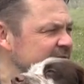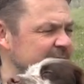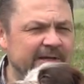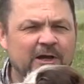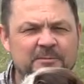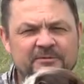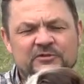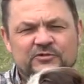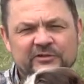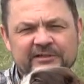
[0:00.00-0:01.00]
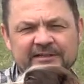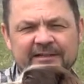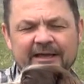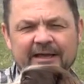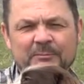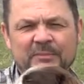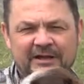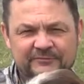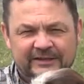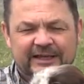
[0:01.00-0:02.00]
So I anyway, hope you've enjoyed it. Uh,
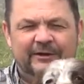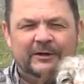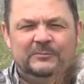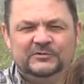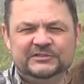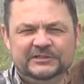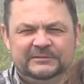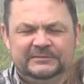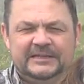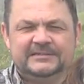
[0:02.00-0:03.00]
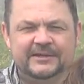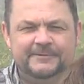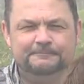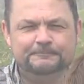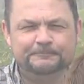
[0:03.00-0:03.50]
bye for now and we'll see you next time.